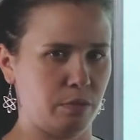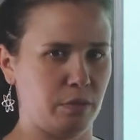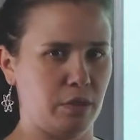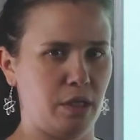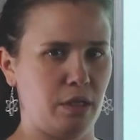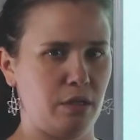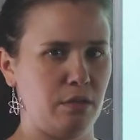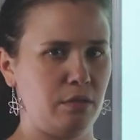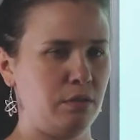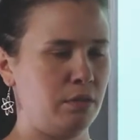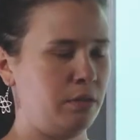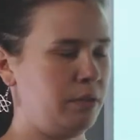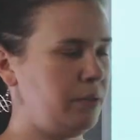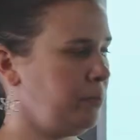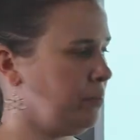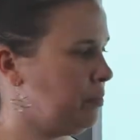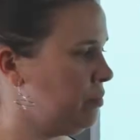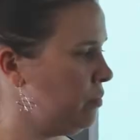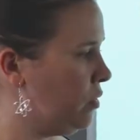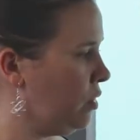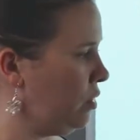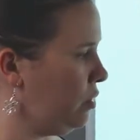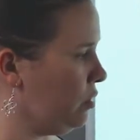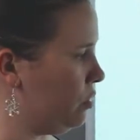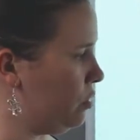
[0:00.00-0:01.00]
them there.
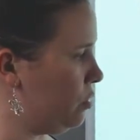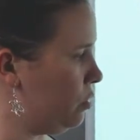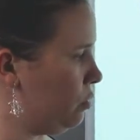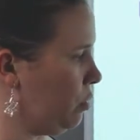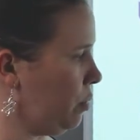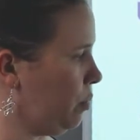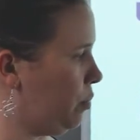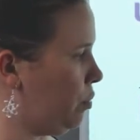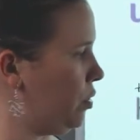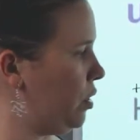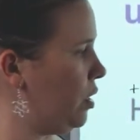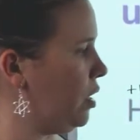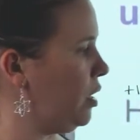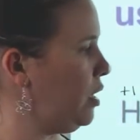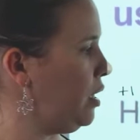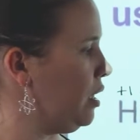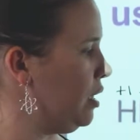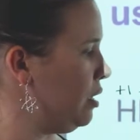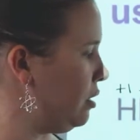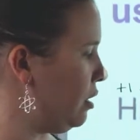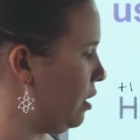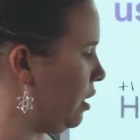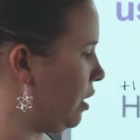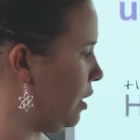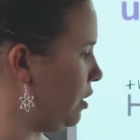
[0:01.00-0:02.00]
So we're bringing
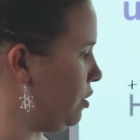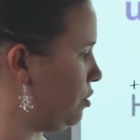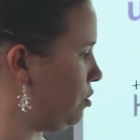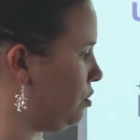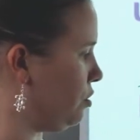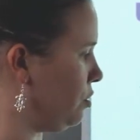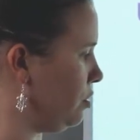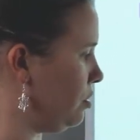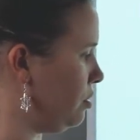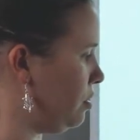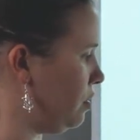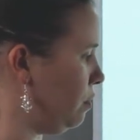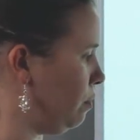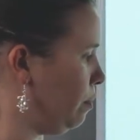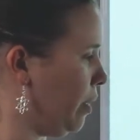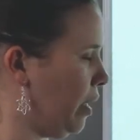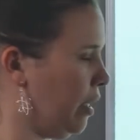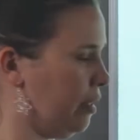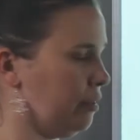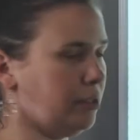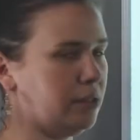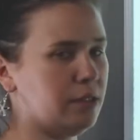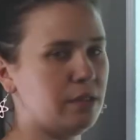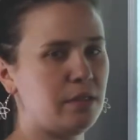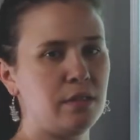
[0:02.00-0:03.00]
in the hydrogens to
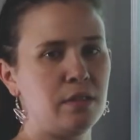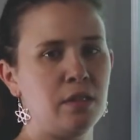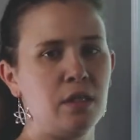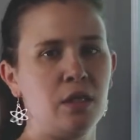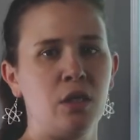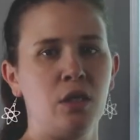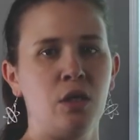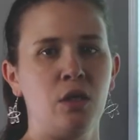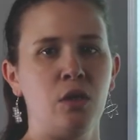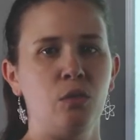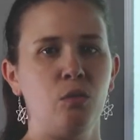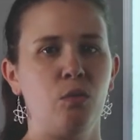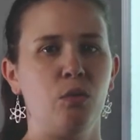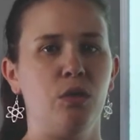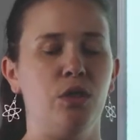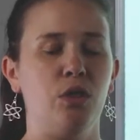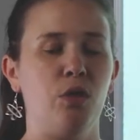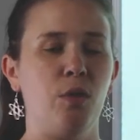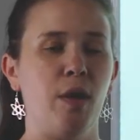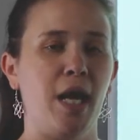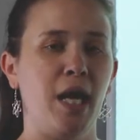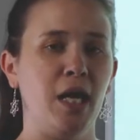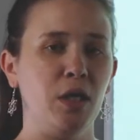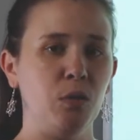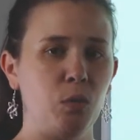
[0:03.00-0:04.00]
balance. When
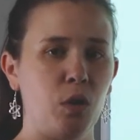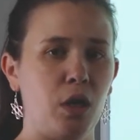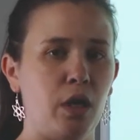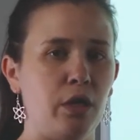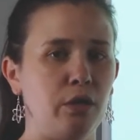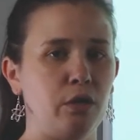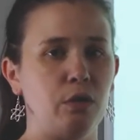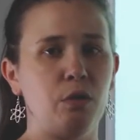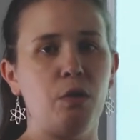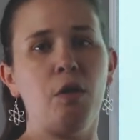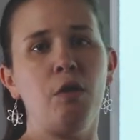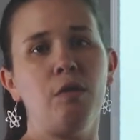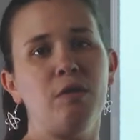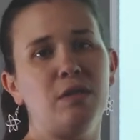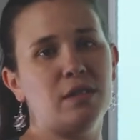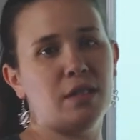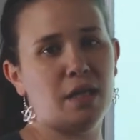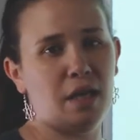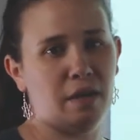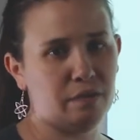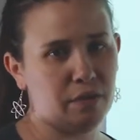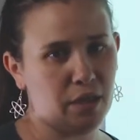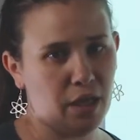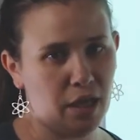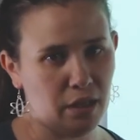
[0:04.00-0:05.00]
you add water, you always
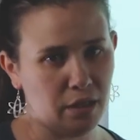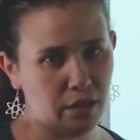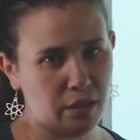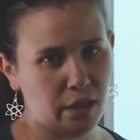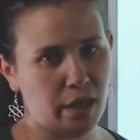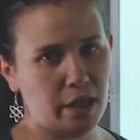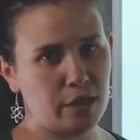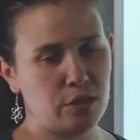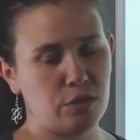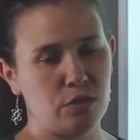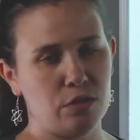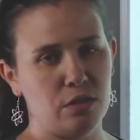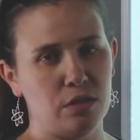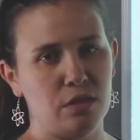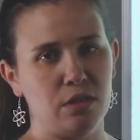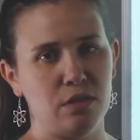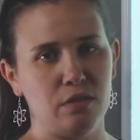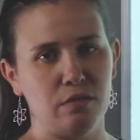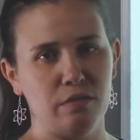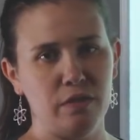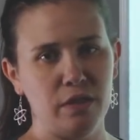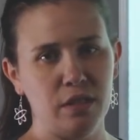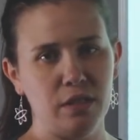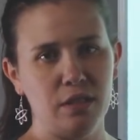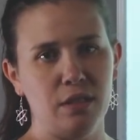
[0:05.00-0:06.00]
have to add the hydrogens
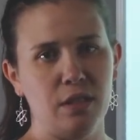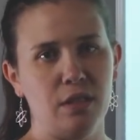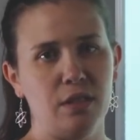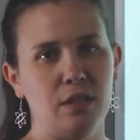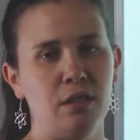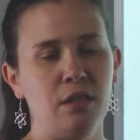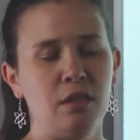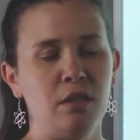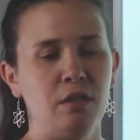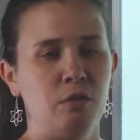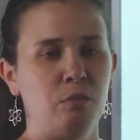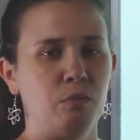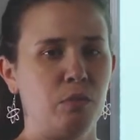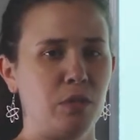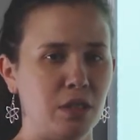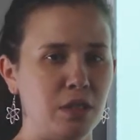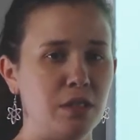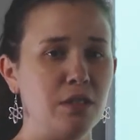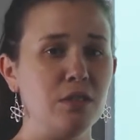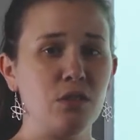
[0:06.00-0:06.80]
to fix it, but it